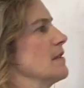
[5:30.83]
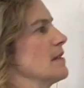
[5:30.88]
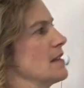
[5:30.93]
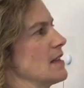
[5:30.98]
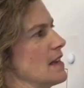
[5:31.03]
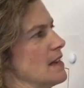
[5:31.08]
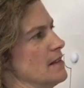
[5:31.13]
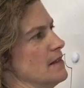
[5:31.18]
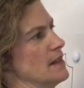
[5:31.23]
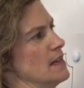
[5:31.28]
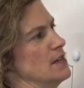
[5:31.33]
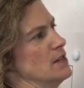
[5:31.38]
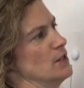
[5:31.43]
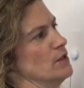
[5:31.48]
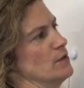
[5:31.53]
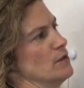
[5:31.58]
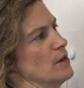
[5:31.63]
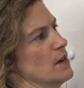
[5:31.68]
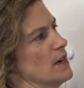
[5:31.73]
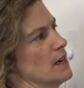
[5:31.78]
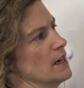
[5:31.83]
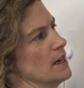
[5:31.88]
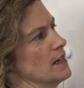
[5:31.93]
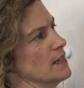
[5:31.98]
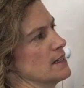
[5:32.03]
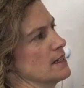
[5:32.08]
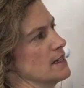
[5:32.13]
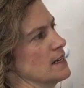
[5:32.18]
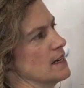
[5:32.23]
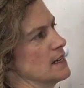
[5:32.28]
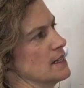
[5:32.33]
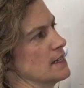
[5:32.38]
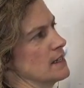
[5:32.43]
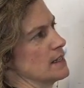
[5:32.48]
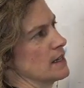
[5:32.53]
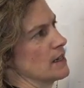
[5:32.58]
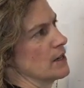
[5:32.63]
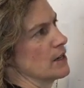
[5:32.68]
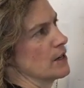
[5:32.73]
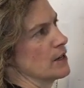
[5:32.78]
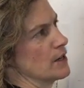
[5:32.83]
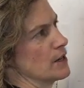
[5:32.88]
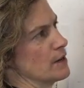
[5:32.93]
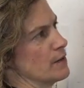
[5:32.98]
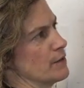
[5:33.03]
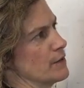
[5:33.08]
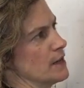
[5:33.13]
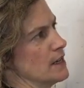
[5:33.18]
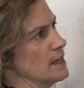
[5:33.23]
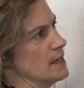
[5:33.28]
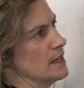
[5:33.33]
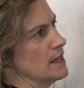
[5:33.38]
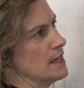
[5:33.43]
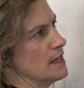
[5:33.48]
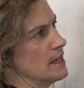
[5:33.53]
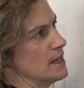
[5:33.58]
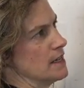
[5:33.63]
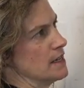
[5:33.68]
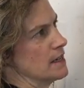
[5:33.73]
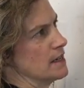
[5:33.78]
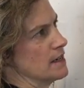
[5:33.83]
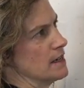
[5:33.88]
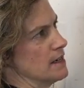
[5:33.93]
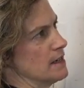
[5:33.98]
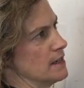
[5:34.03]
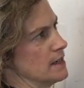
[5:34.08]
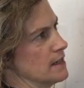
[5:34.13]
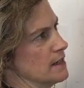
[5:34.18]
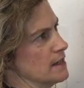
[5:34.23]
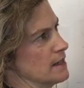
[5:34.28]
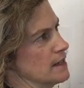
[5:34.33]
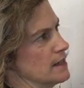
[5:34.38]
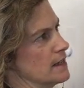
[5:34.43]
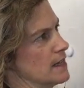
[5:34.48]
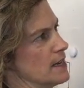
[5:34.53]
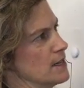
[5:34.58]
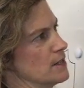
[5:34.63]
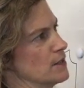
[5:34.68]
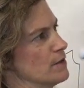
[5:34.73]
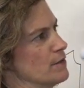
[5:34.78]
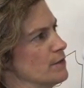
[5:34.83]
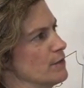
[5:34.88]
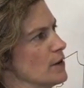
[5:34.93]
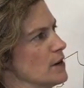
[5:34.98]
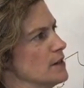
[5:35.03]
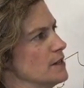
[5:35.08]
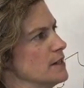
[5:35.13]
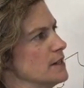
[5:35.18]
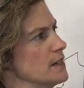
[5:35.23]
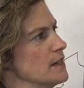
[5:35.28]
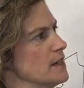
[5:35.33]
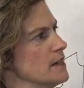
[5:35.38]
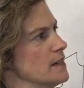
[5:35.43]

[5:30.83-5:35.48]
And then do as nice a curve in here to the center front